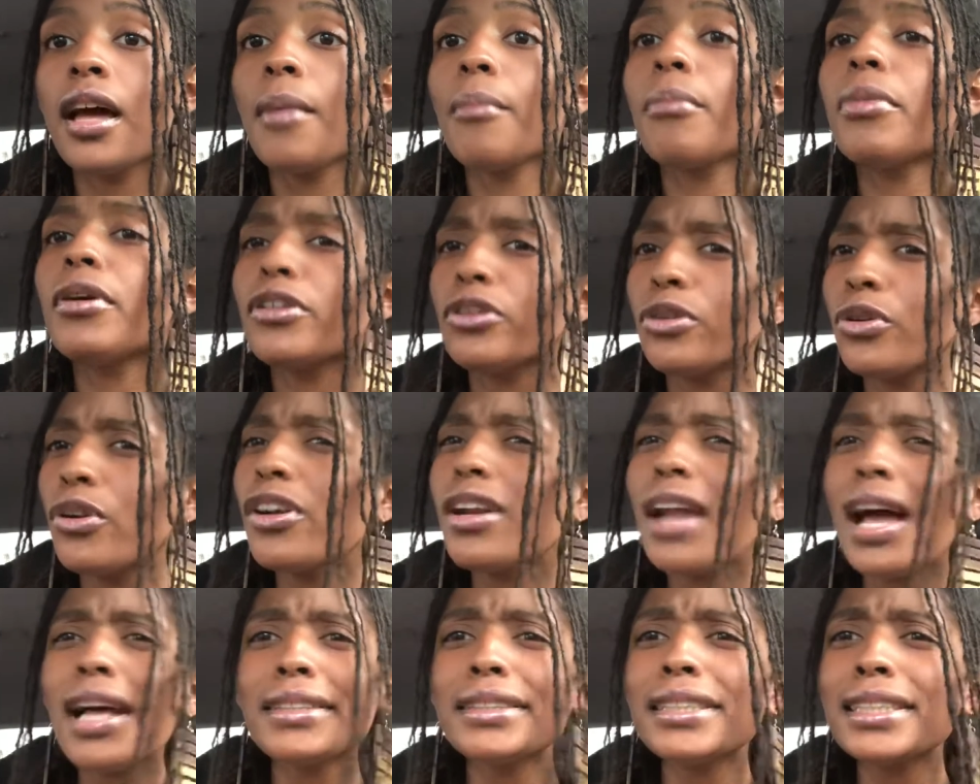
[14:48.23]
but you're
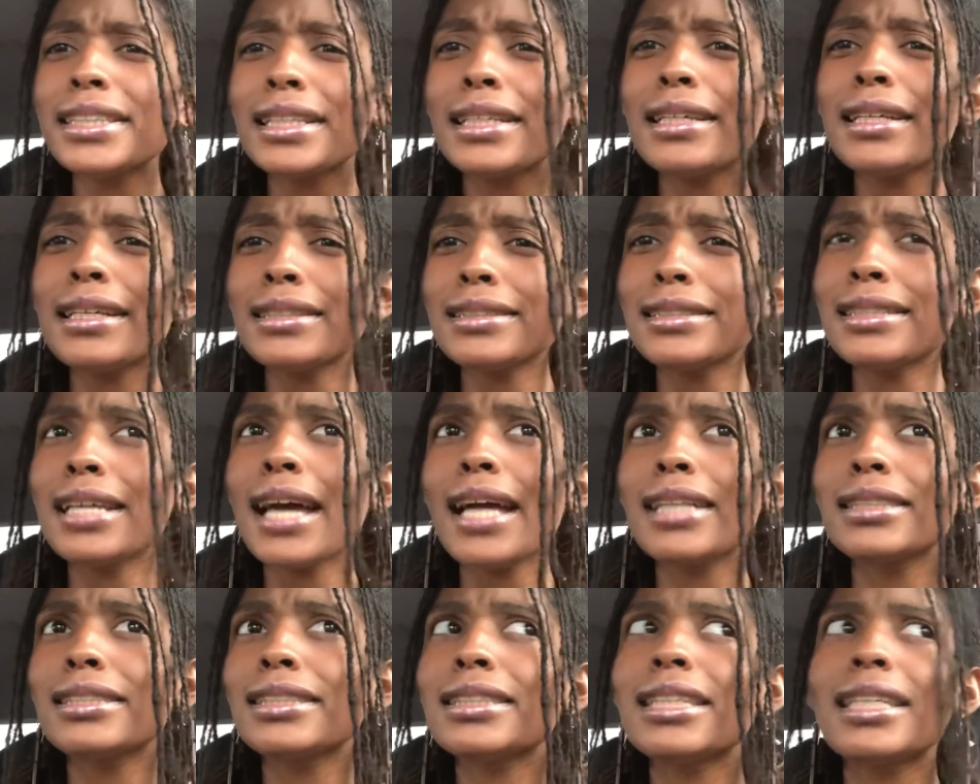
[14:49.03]
not to get
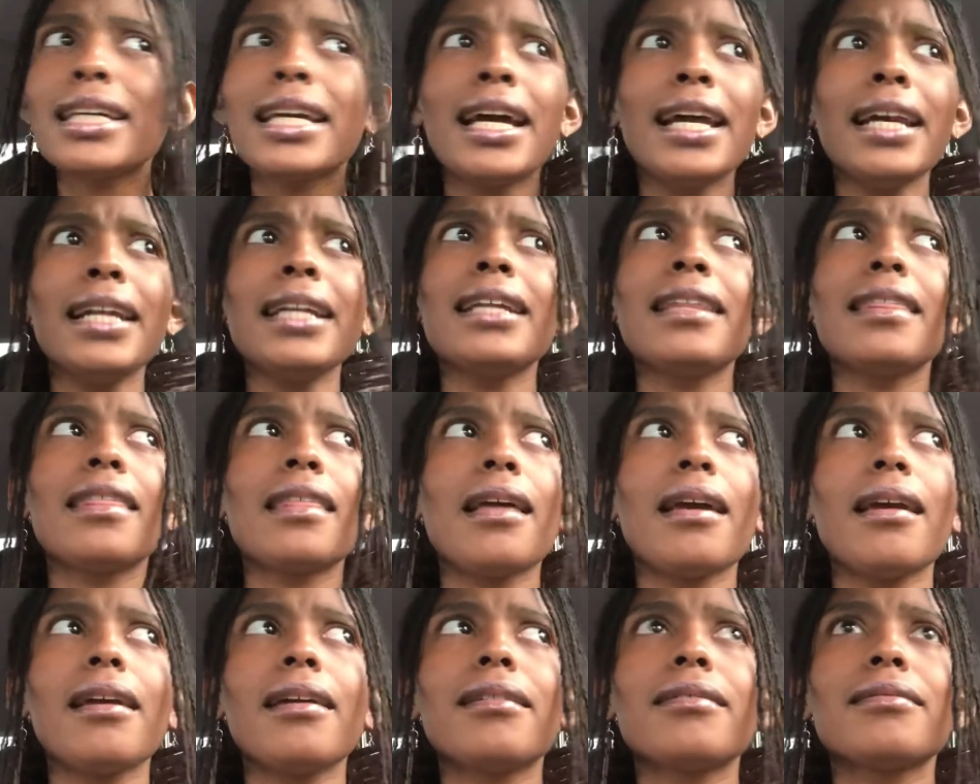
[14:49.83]
attached to
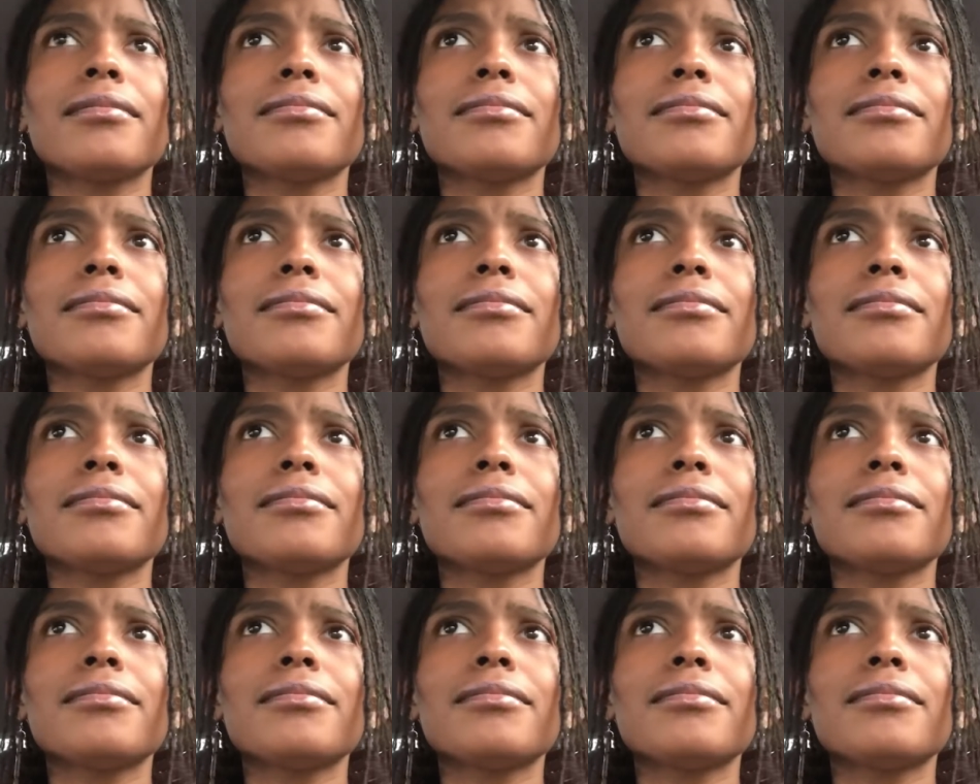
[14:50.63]
anything.